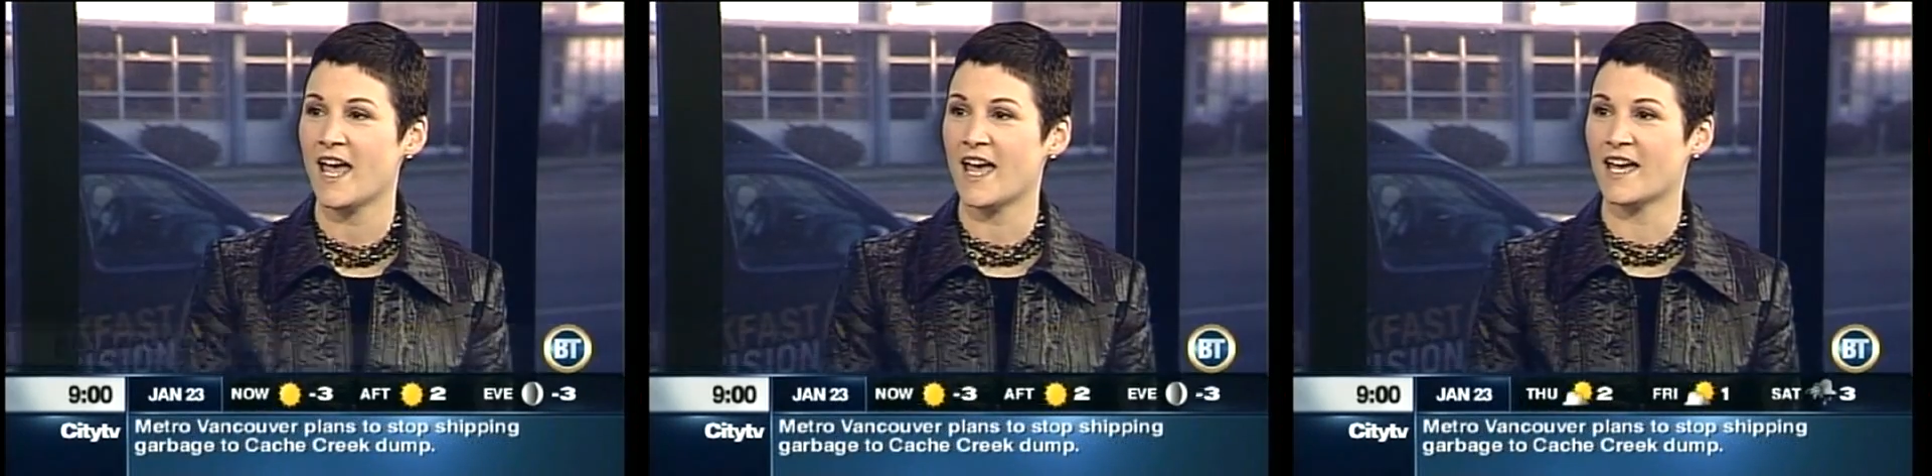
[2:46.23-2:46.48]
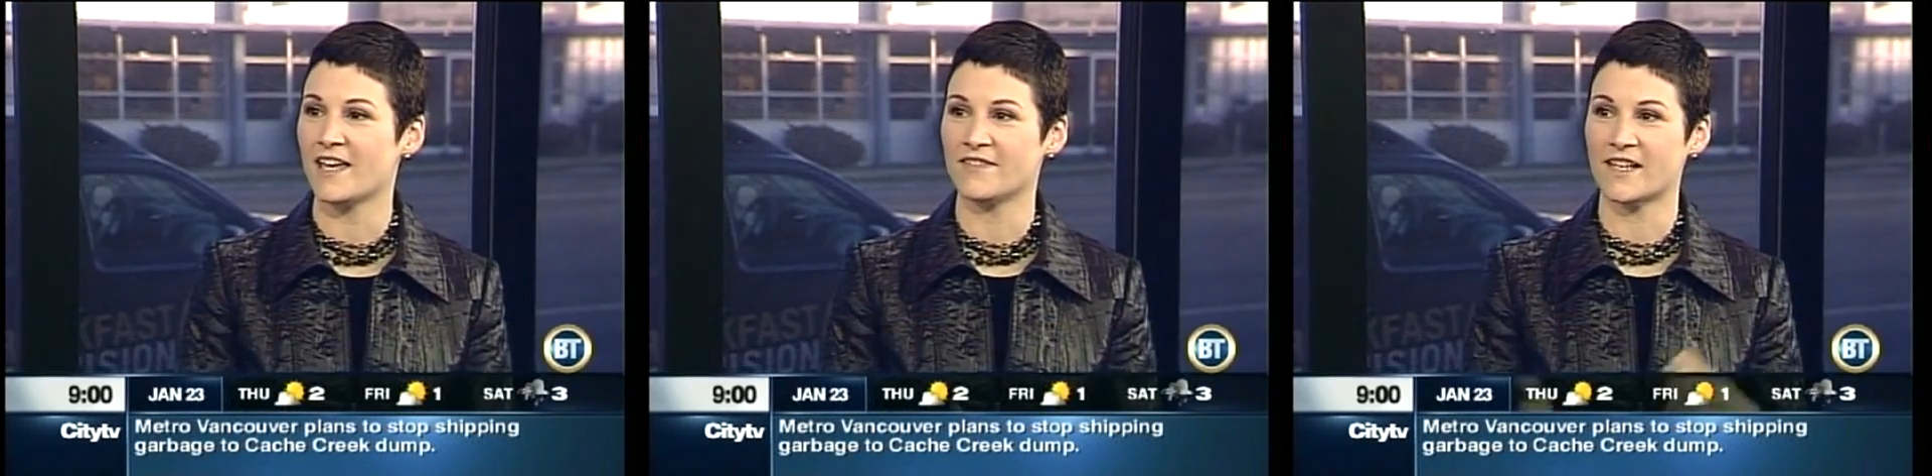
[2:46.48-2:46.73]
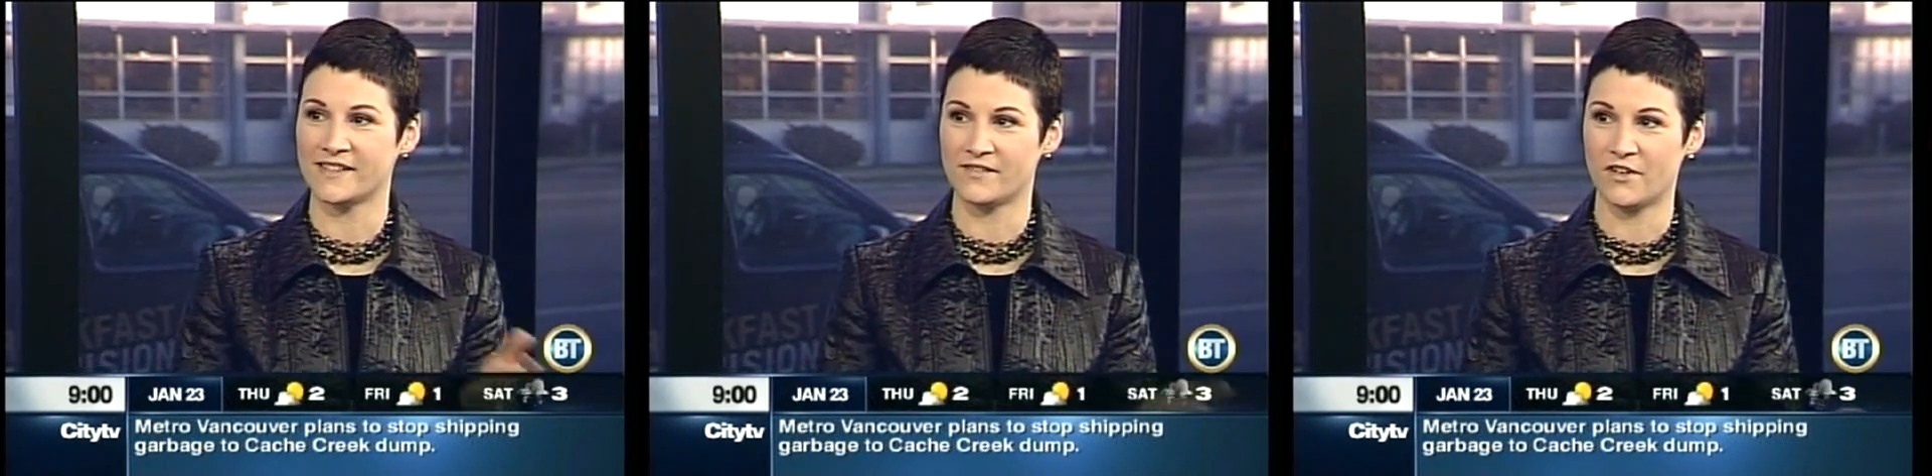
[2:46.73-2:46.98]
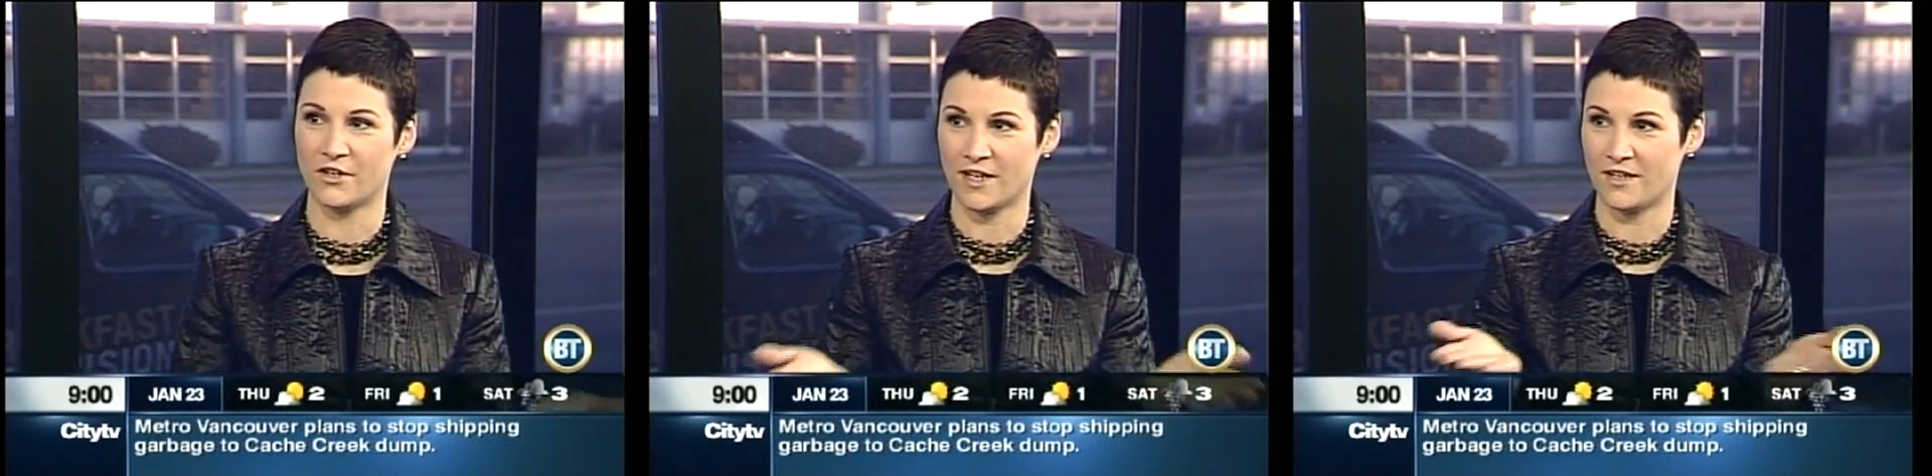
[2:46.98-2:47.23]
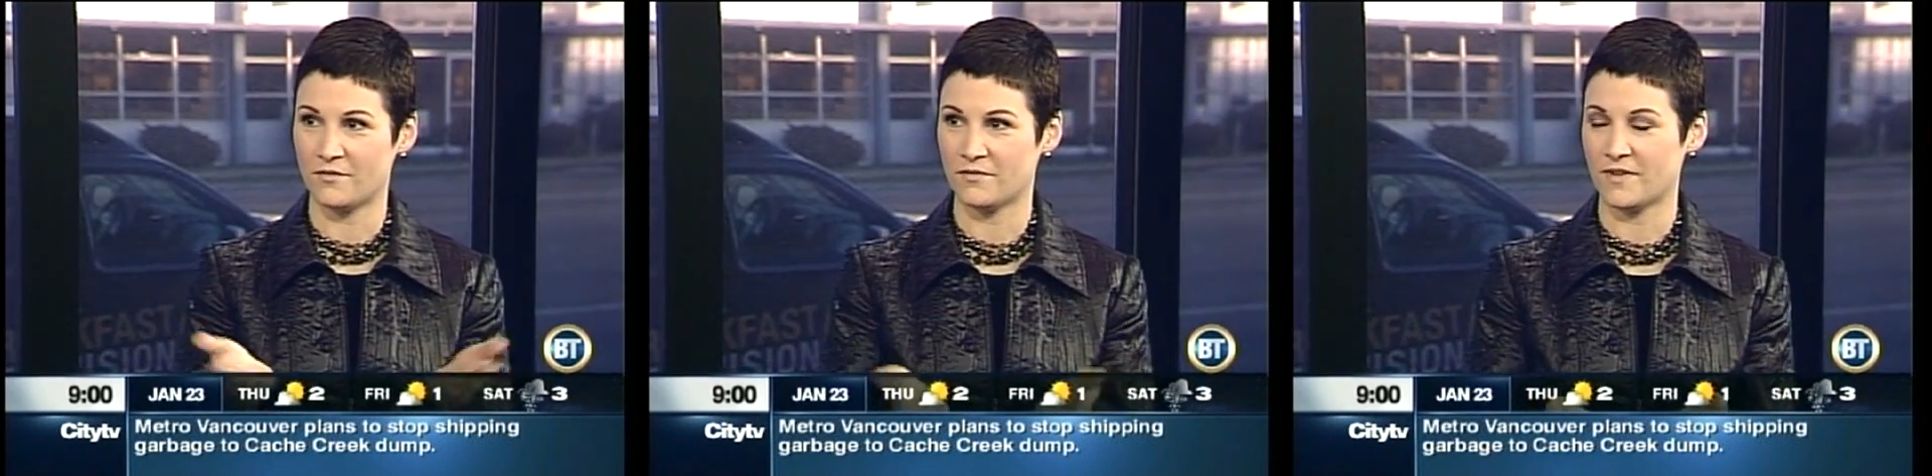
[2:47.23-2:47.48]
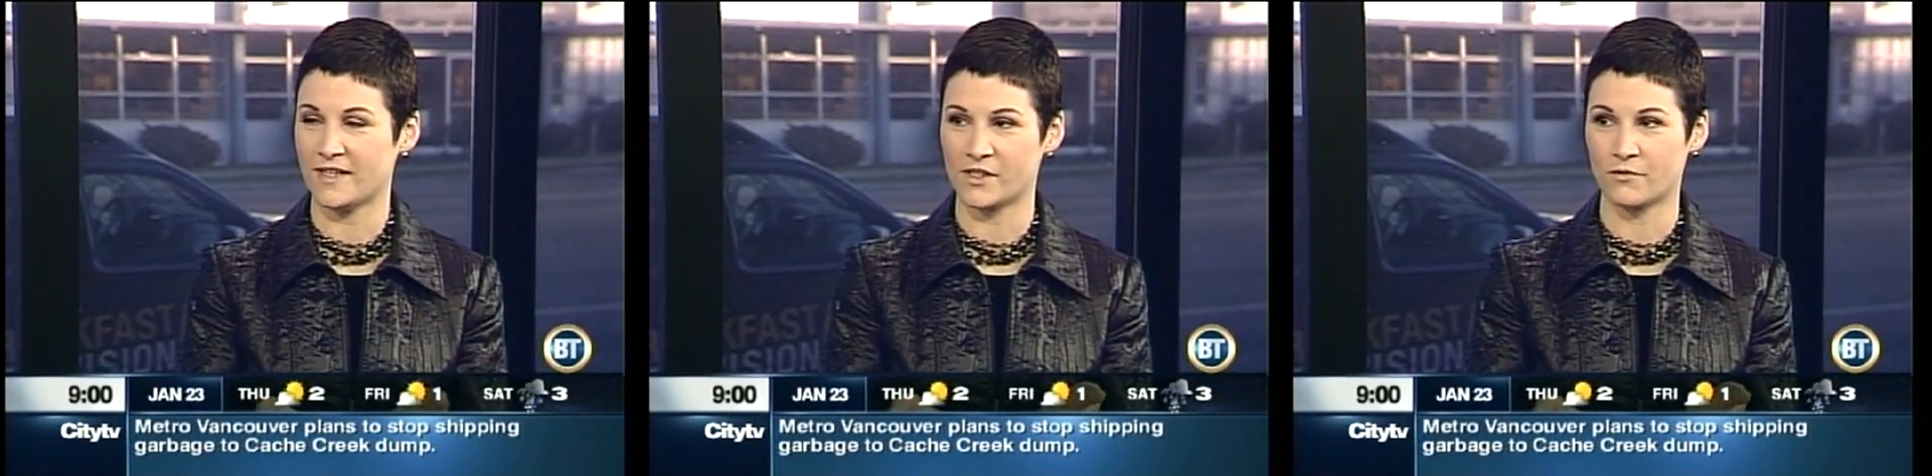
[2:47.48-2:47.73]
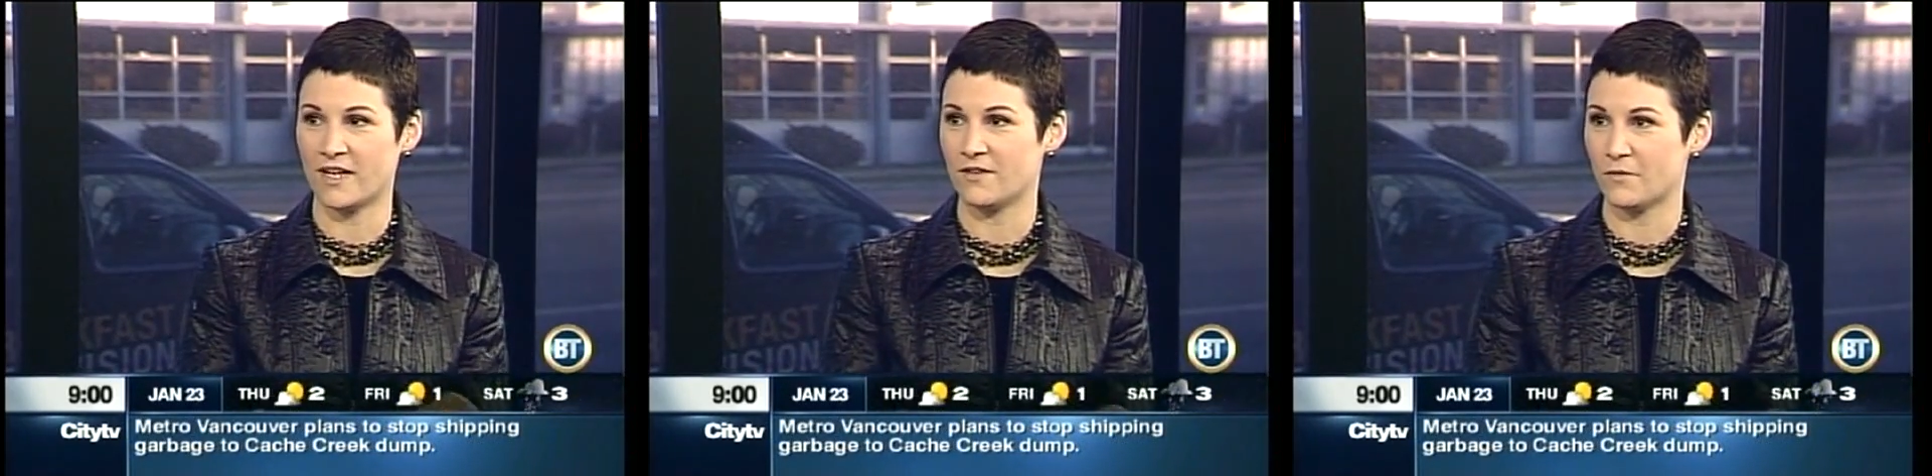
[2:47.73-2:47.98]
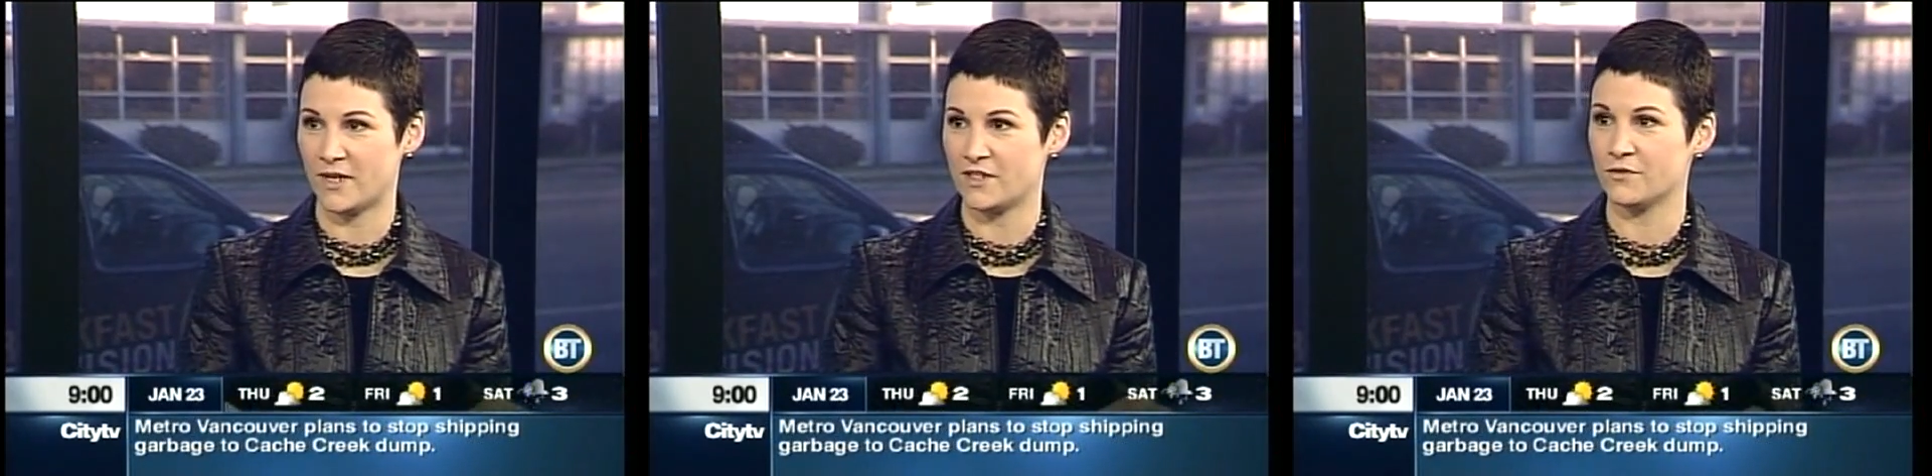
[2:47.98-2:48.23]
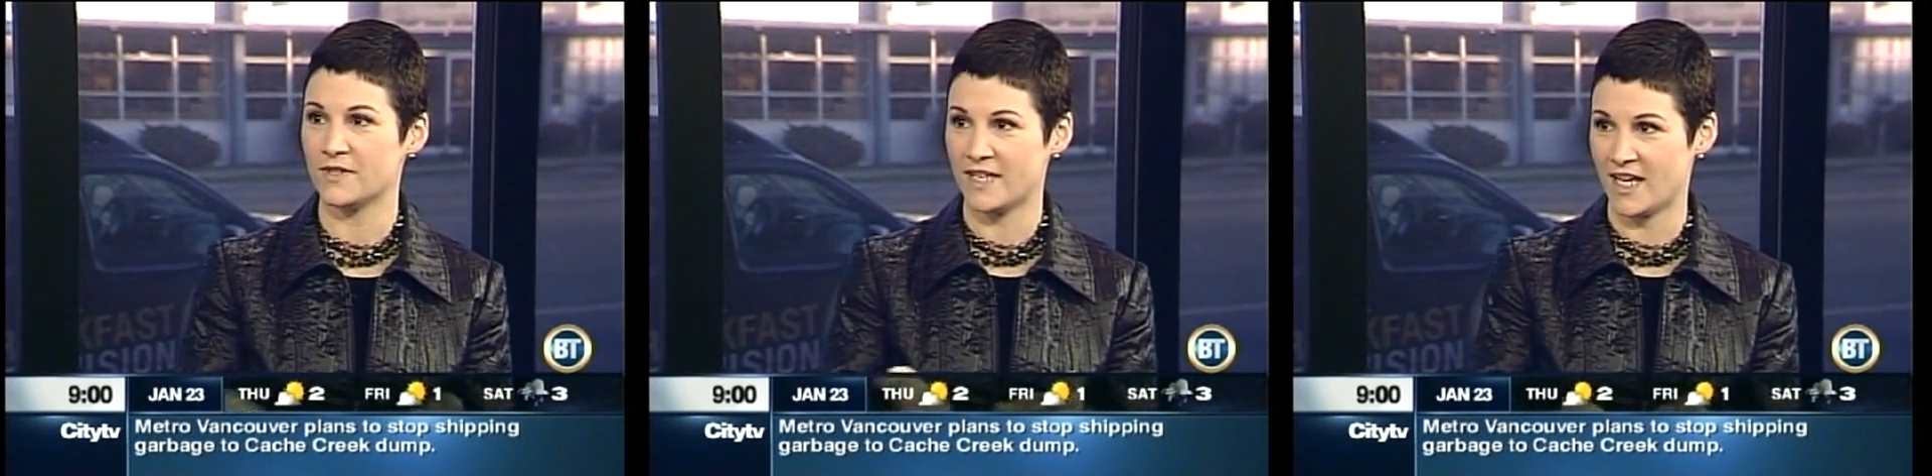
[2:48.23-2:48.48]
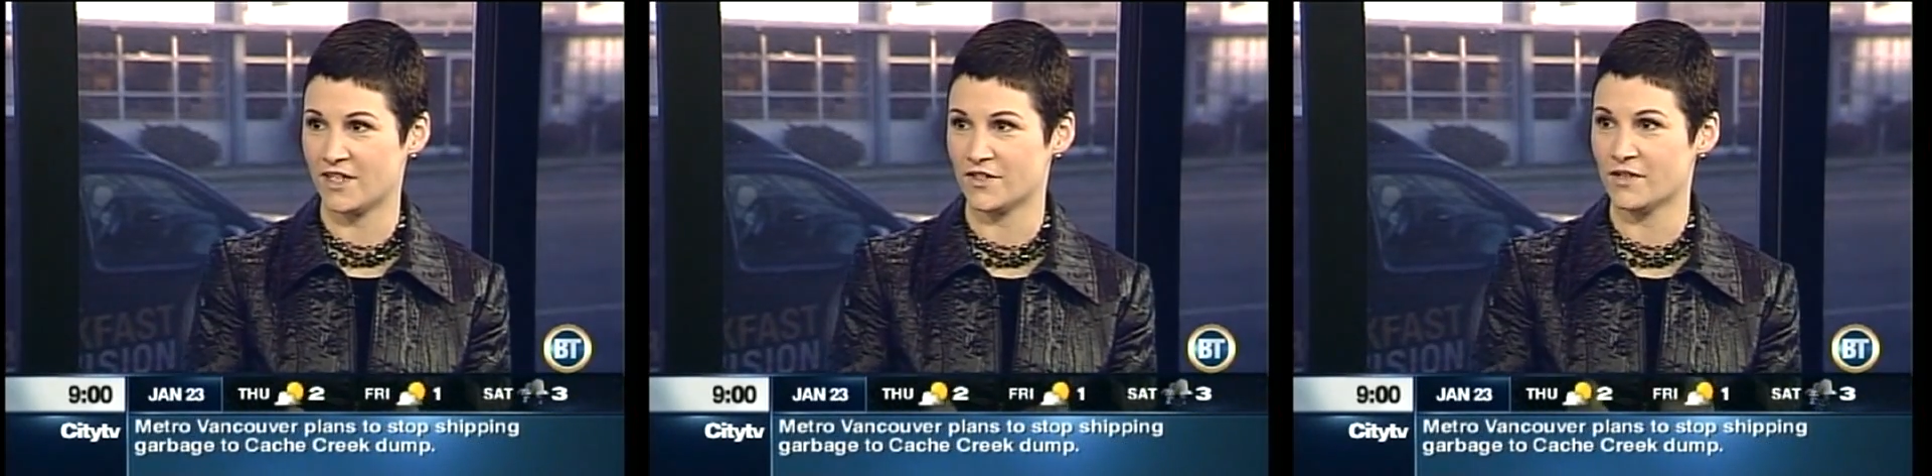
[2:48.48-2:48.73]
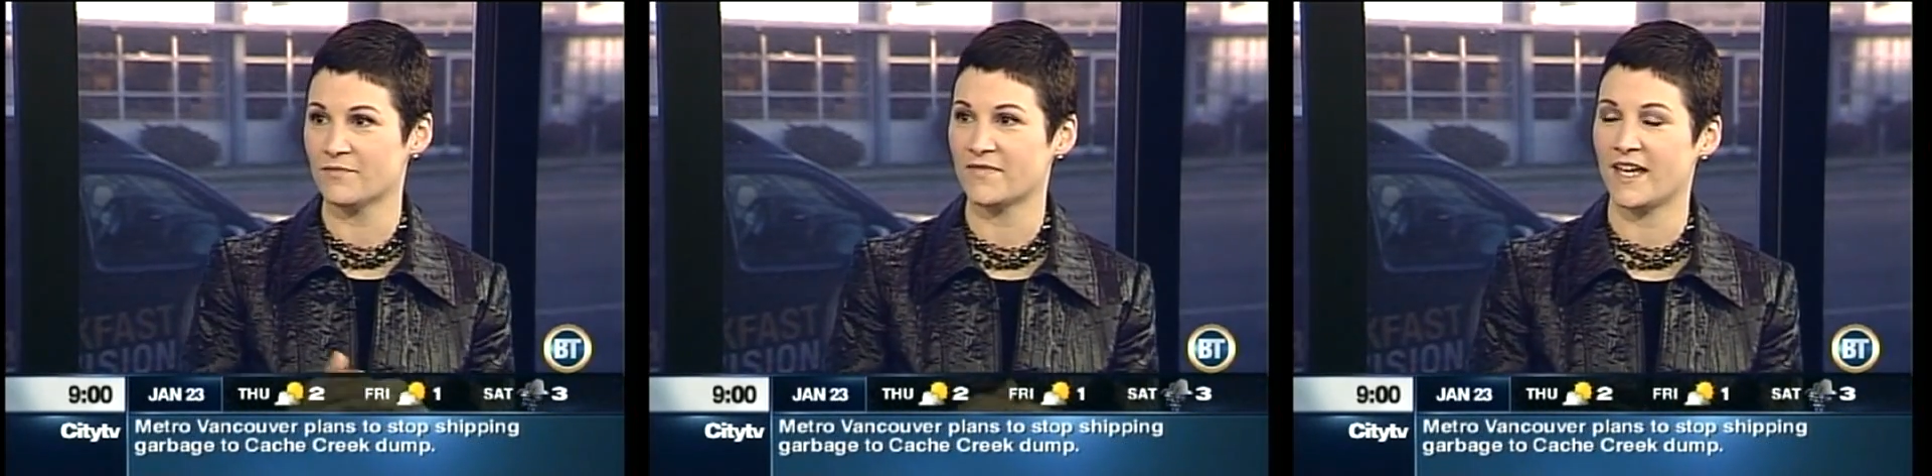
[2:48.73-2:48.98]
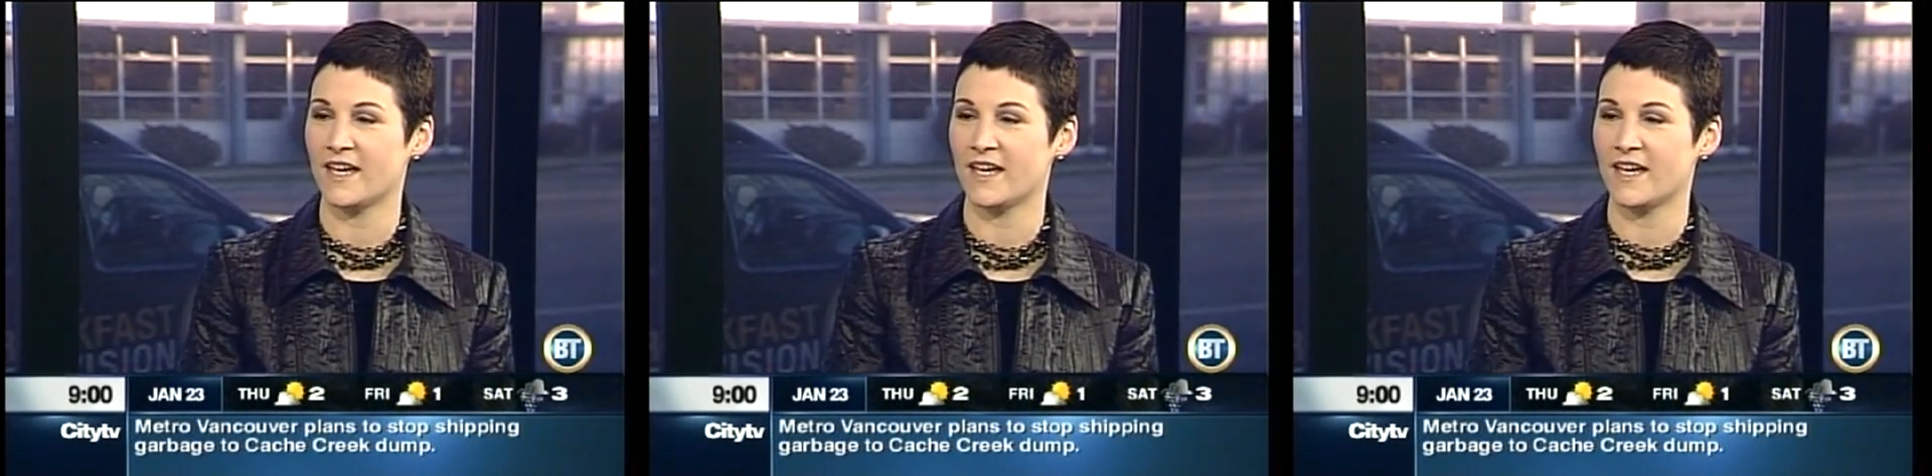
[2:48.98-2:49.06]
and that's a great way to engage them.